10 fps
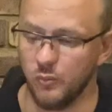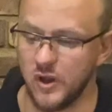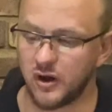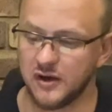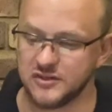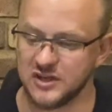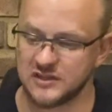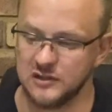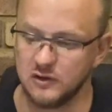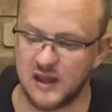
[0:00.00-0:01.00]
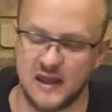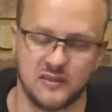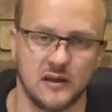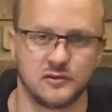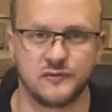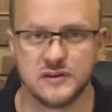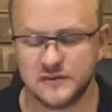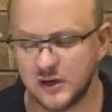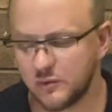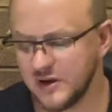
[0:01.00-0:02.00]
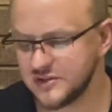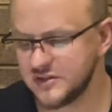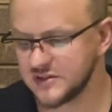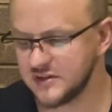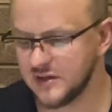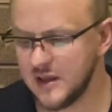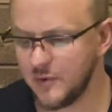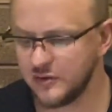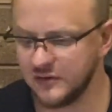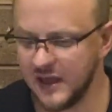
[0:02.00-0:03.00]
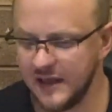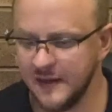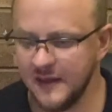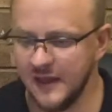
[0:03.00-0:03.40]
We are going to just look at those first three questions in the demo today.